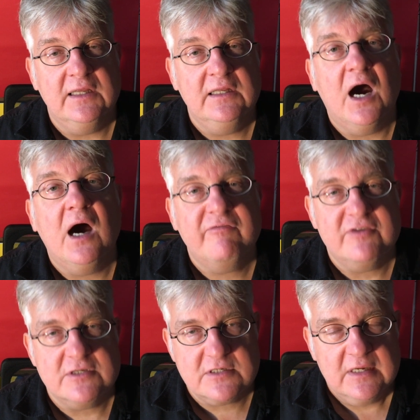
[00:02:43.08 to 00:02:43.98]
the
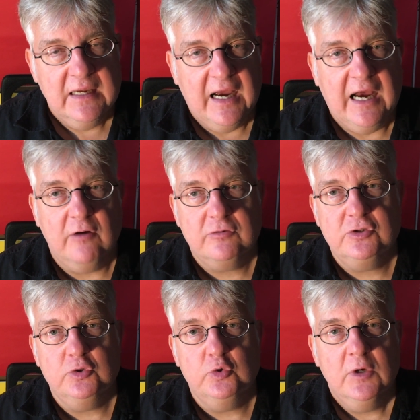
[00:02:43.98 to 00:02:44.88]
office, how
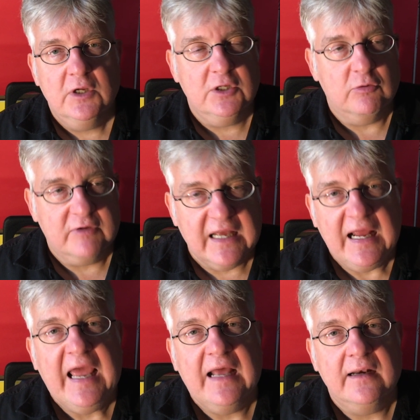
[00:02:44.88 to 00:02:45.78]
to, get
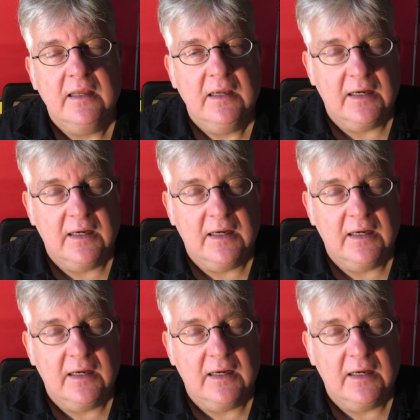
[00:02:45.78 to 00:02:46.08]
ahead.